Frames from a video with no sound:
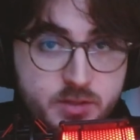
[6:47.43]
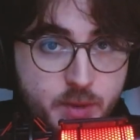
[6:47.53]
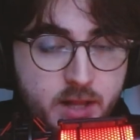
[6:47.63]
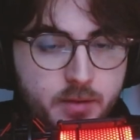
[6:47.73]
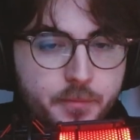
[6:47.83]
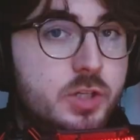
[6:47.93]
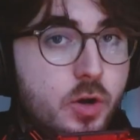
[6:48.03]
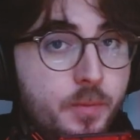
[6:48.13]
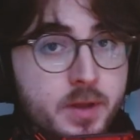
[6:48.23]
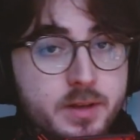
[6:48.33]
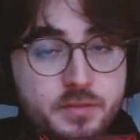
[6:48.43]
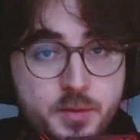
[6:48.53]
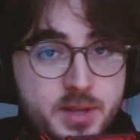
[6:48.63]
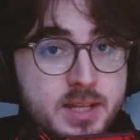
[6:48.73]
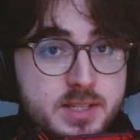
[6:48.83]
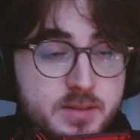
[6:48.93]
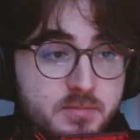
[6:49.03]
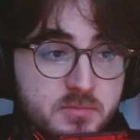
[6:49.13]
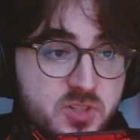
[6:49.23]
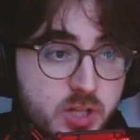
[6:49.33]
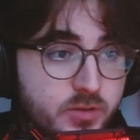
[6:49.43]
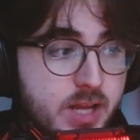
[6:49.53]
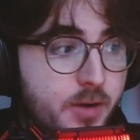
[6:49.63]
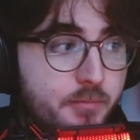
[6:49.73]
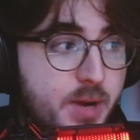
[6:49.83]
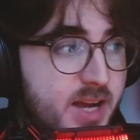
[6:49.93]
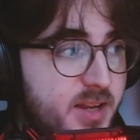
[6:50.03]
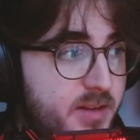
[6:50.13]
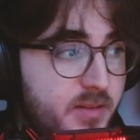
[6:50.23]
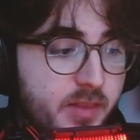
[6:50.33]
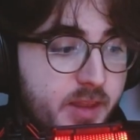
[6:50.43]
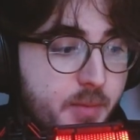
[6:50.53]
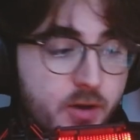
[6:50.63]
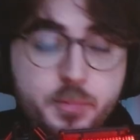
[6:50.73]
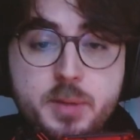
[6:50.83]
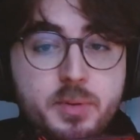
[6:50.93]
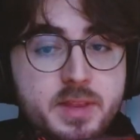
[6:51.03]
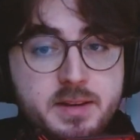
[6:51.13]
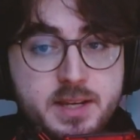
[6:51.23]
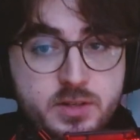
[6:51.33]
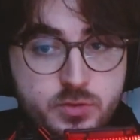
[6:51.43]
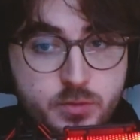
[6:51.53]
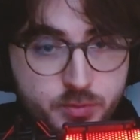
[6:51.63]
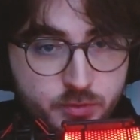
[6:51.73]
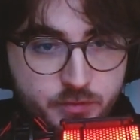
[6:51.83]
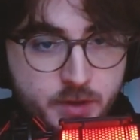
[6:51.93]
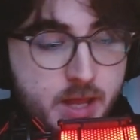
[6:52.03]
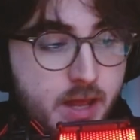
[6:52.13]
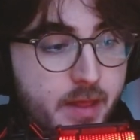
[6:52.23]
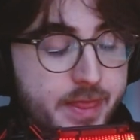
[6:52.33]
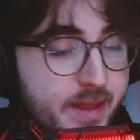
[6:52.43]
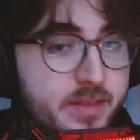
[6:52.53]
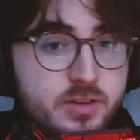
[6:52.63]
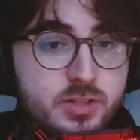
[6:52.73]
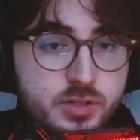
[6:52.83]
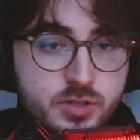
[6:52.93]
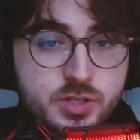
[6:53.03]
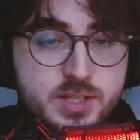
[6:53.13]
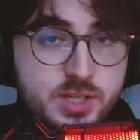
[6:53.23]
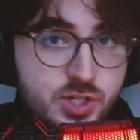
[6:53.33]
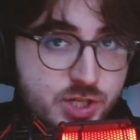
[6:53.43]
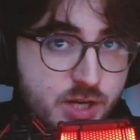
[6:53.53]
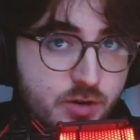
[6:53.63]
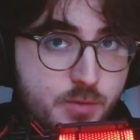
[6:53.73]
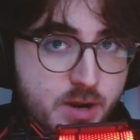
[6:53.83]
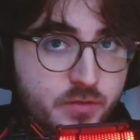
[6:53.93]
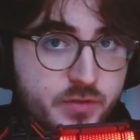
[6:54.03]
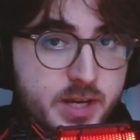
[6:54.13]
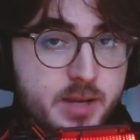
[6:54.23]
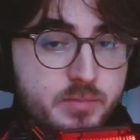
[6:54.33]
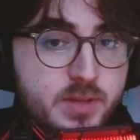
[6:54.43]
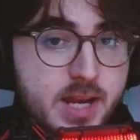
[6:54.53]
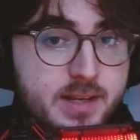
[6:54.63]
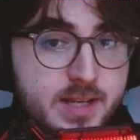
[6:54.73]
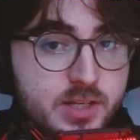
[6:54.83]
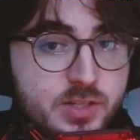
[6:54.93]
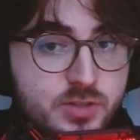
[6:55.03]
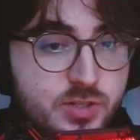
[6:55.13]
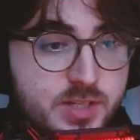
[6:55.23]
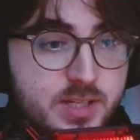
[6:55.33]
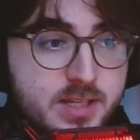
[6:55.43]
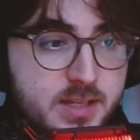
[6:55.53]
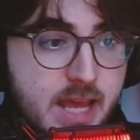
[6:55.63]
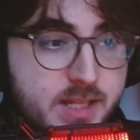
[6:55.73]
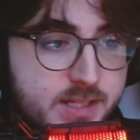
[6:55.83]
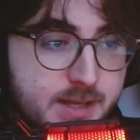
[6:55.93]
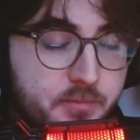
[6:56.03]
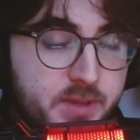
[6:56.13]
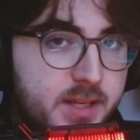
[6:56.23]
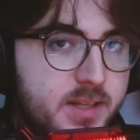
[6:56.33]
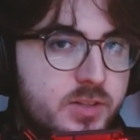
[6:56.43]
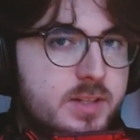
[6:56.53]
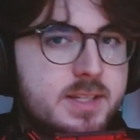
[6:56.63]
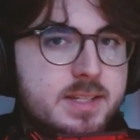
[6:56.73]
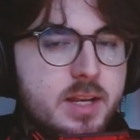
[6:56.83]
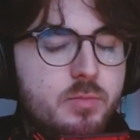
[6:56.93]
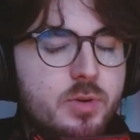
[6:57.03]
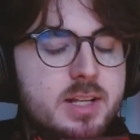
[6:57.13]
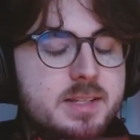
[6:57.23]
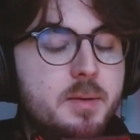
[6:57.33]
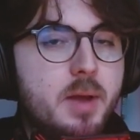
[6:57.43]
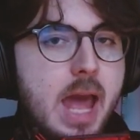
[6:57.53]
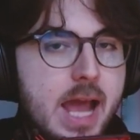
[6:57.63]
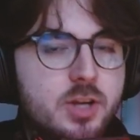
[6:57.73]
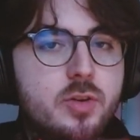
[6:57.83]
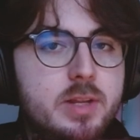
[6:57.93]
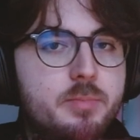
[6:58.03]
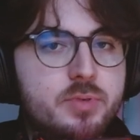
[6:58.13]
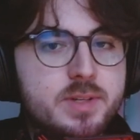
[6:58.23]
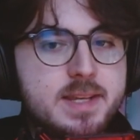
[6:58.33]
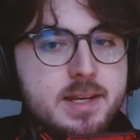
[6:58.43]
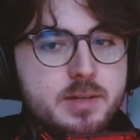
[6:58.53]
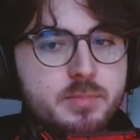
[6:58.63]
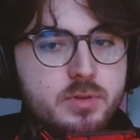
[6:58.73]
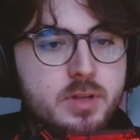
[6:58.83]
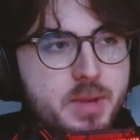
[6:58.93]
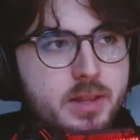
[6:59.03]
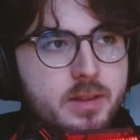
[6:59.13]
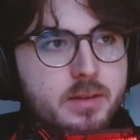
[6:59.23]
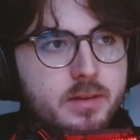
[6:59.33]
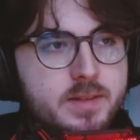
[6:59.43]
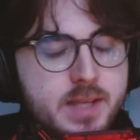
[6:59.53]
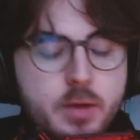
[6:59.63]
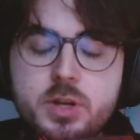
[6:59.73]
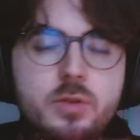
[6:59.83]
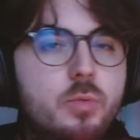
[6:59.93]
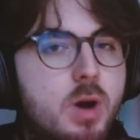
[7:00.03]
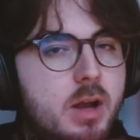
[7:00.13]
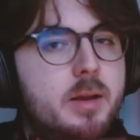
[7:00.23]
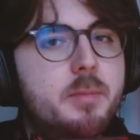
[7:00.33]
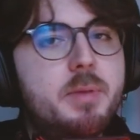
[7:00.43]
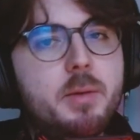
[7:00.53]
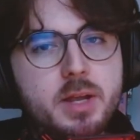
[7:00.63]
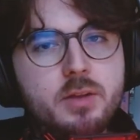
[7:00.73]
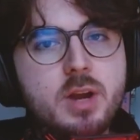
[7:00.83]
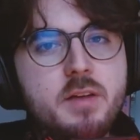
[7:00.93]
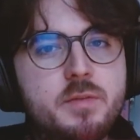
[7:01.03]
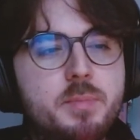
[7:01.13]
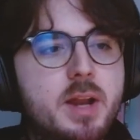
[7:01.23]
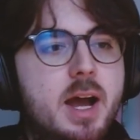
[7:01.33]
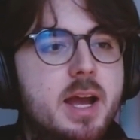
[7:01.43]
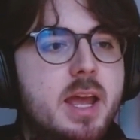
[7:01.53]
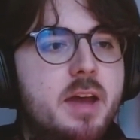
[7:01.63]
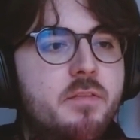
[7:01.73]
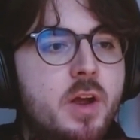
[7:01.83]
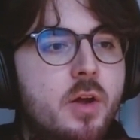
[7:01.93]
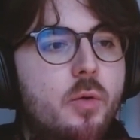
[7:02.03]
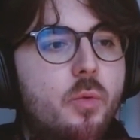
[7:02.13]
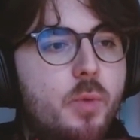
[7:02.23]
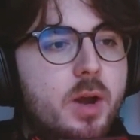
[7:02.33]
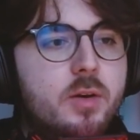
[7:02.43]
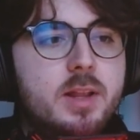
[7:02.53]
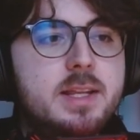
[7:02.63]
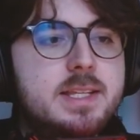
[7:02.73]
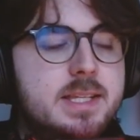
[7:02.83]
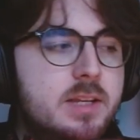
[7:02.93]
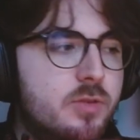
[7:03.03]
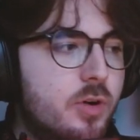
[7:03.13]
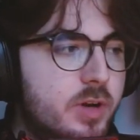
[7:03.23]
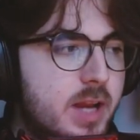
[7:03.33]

as well. So development gets slowed down by the amount of people that need to approve. Then there's also just the sheer amount of time that it takes to just get something into the state where it's actually presentable. I mean, say what you want about Minecraft, but I have rarely seen or